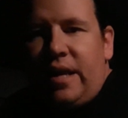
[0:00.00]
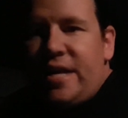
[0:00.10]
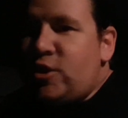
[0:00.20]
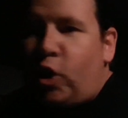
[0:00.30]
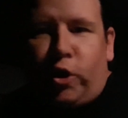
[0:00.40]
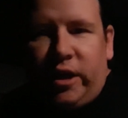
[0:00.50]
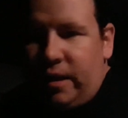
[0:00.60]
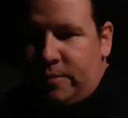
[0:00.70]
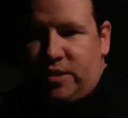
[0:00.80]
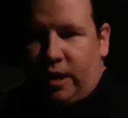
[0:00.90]
is hurting
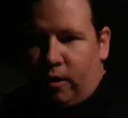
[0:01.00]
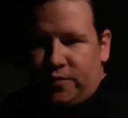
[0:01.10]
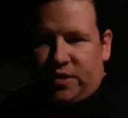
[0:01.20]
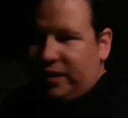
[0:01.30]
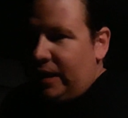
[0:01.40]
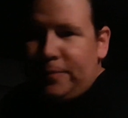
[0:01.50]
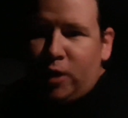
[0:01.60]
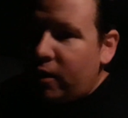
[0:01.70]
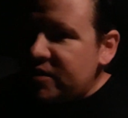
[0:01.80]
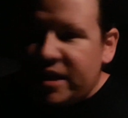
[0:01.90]
themselves. The
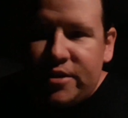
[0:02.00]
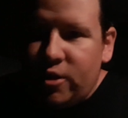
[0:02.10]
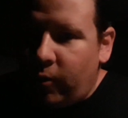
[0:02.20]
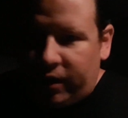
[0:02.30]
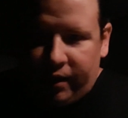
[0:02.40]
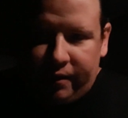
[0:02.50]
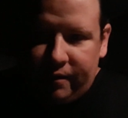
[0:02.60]
libtards ain't doing it.